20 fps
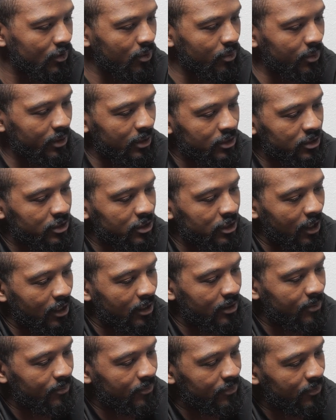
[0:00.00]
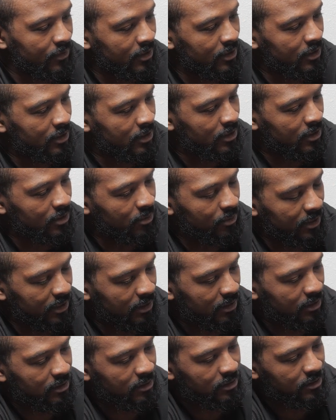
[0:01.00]
we're going to start
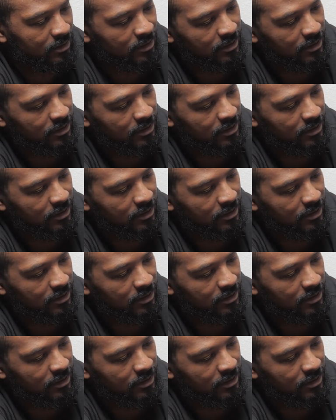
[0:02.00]
with